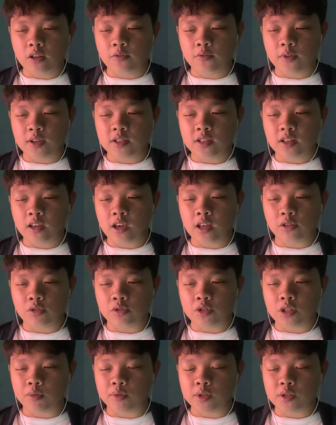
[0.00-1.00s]

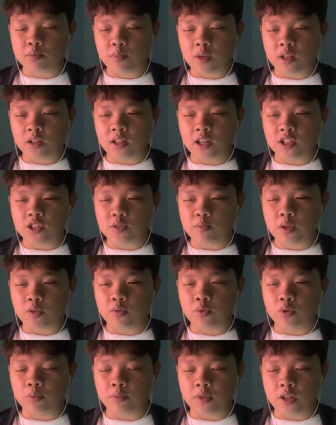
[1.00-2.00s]
investigators that is made
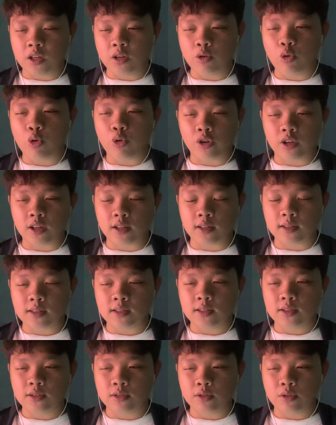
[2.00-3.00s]
from the
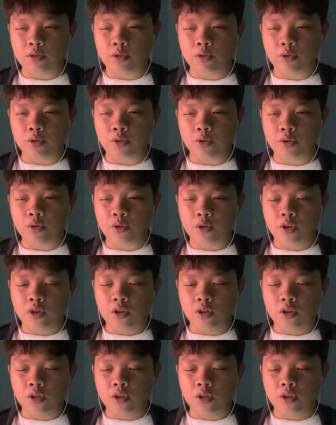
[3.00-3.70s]
organs, or